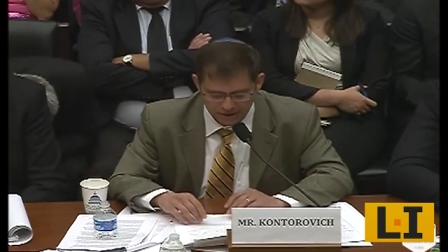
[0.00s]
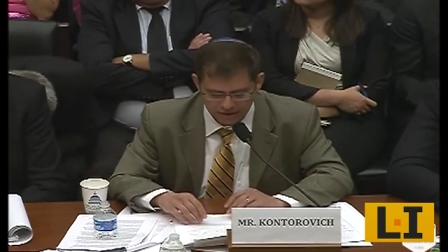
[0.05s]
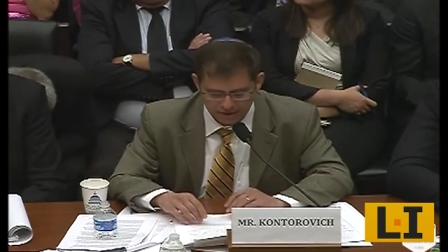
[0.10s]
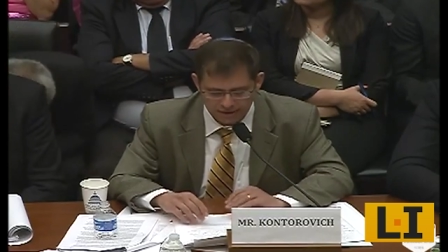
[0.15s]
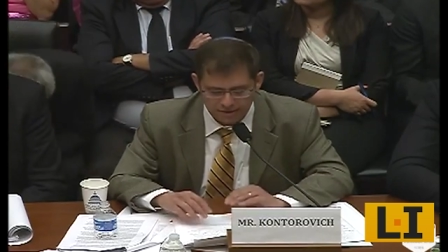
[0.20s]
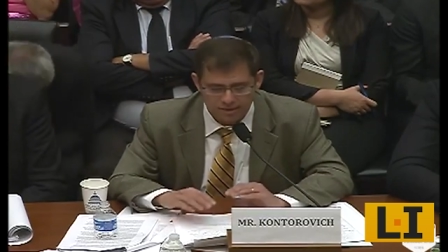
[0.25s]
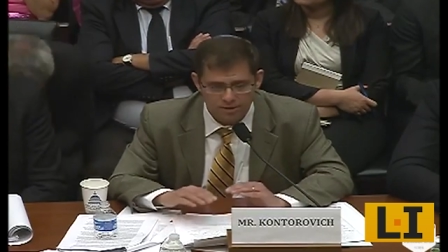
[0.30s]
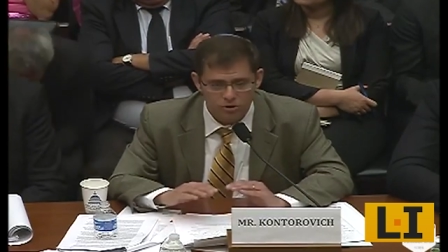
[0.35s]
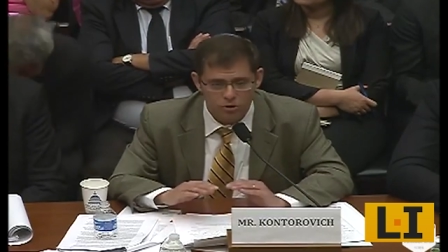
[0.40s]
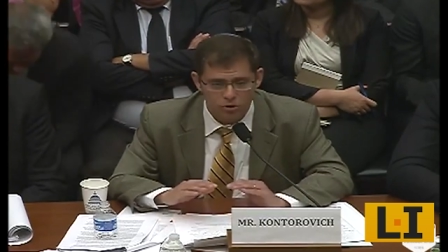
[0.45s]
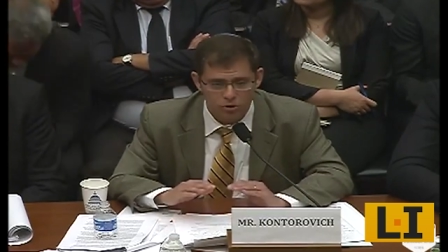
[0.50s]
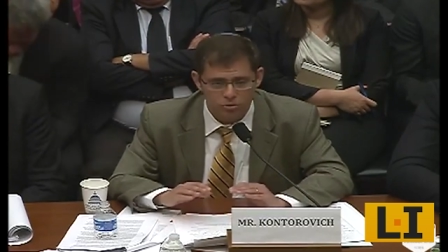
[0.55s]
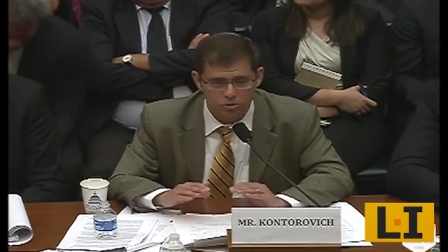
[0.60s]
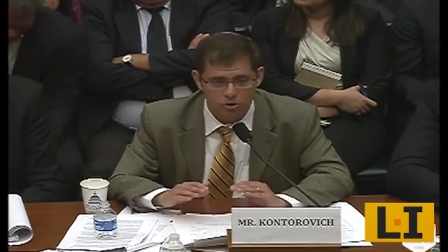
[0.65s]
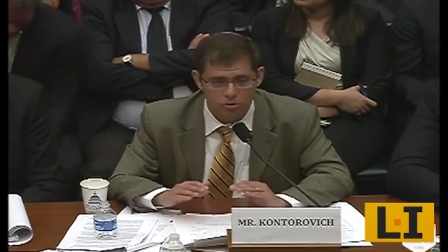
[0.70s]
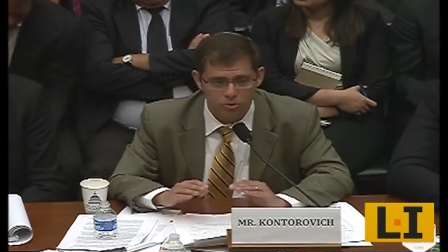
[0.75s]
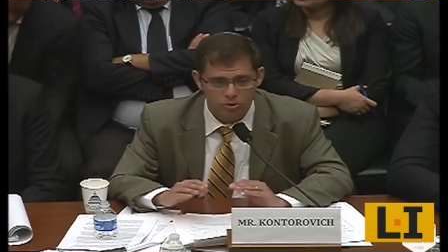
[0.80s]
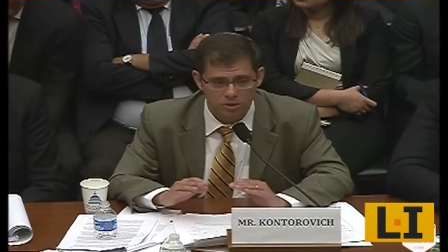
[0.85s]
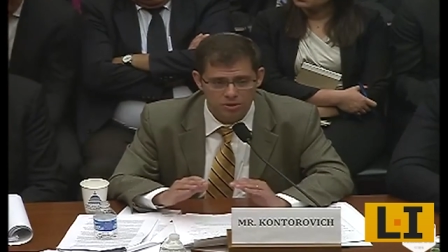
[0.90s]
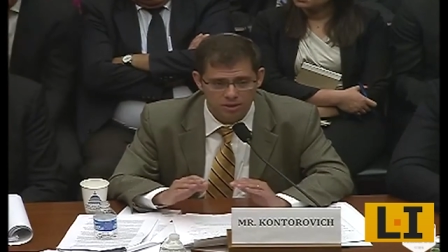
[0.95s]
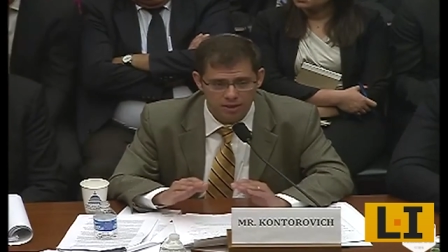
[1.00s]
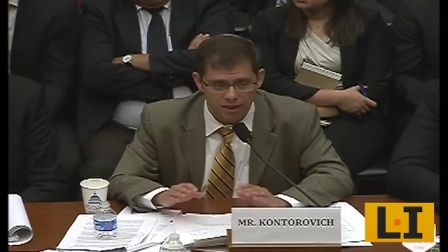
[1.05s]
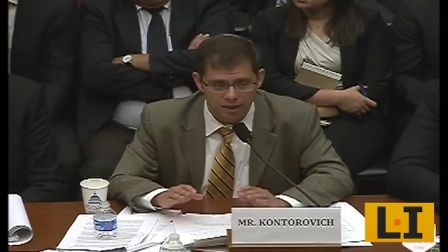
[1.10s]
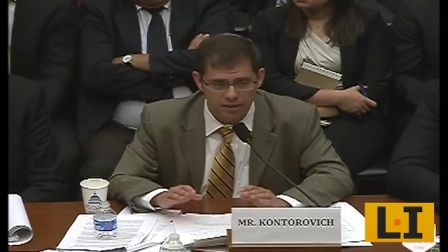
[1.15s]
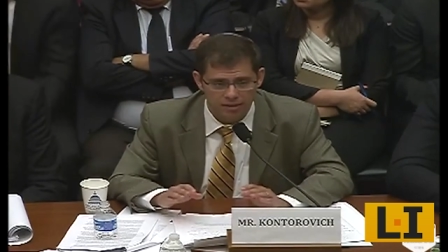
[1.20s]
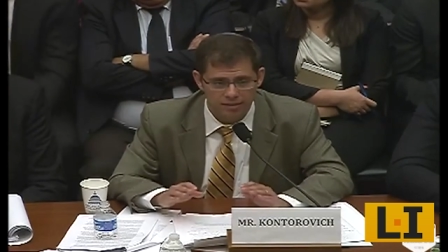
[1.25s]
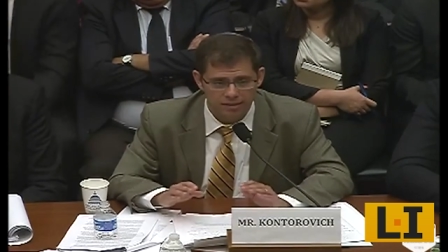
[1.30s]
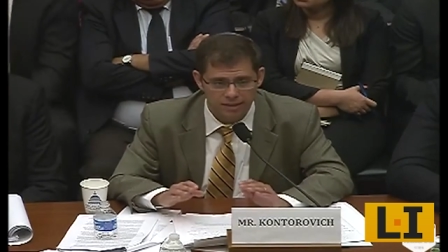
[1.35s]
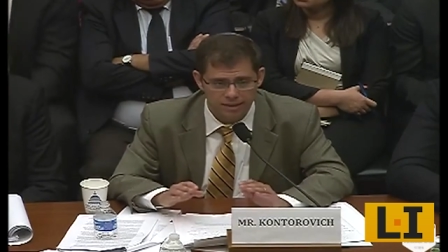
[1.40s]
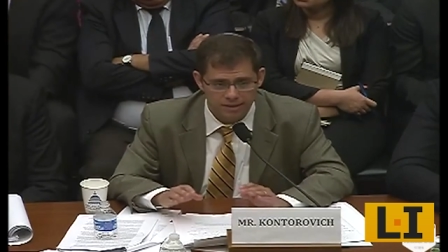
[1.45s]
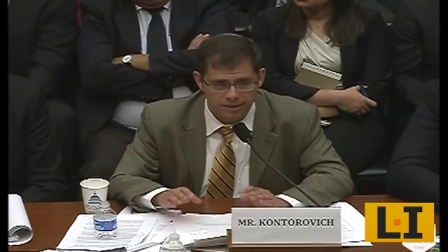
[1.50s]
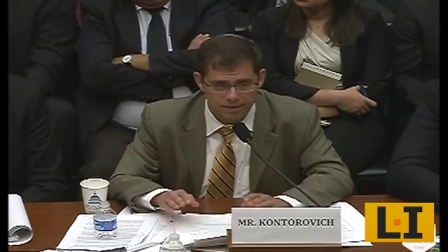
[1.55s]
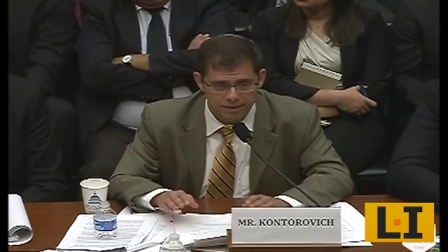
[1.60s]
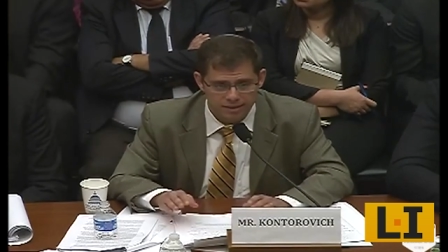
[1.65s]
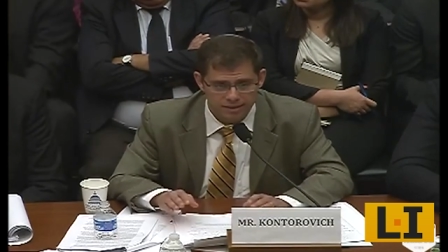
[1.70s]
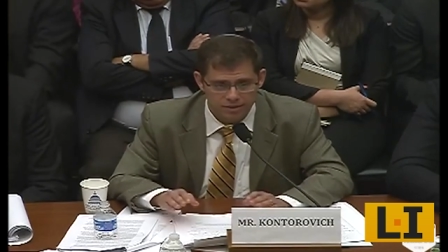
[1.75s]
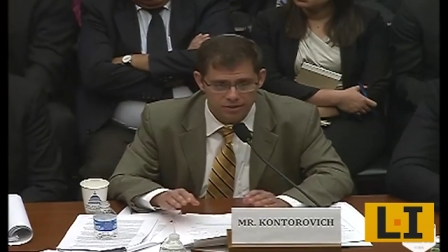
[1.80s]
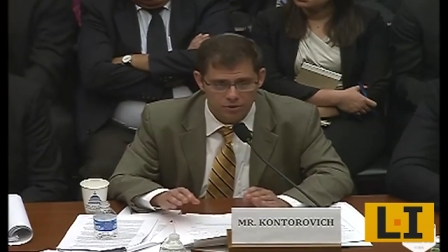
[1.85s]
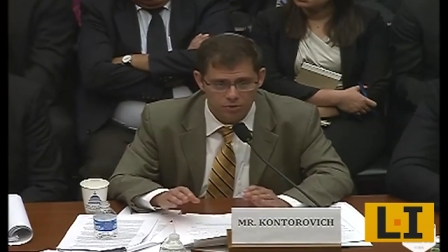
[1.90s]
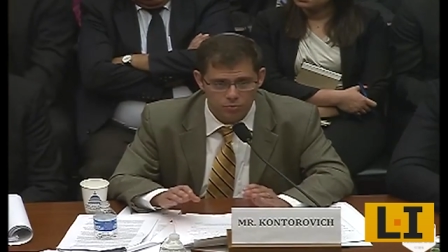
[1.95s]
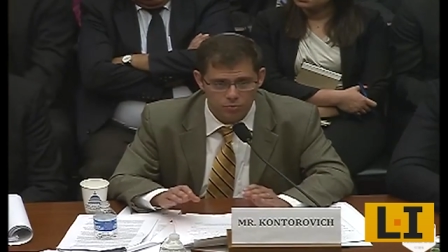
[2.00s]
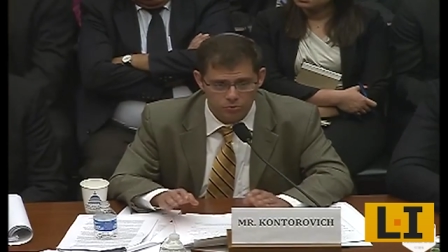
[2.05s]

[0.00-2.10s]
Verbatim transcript: this is also entirely consistent